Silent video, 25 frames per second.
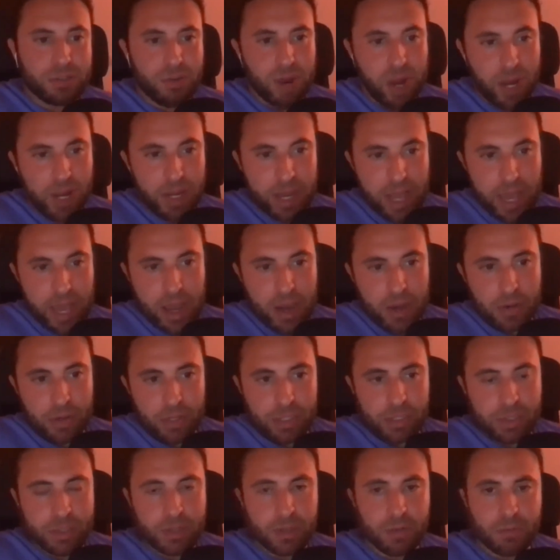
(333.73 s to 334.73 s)
right now
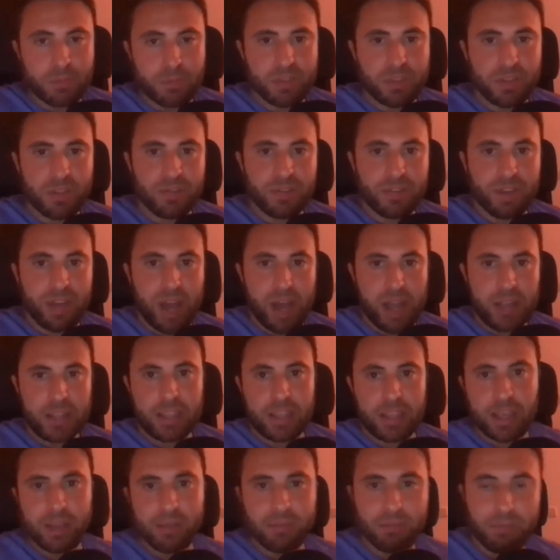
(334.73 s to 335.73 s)
in terms of
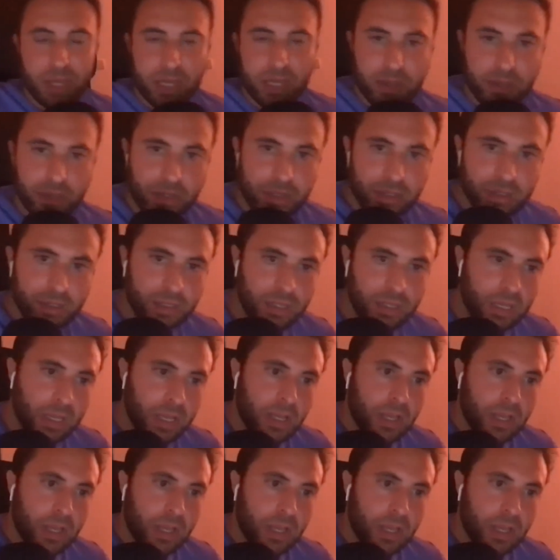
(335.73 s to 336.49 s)
content, because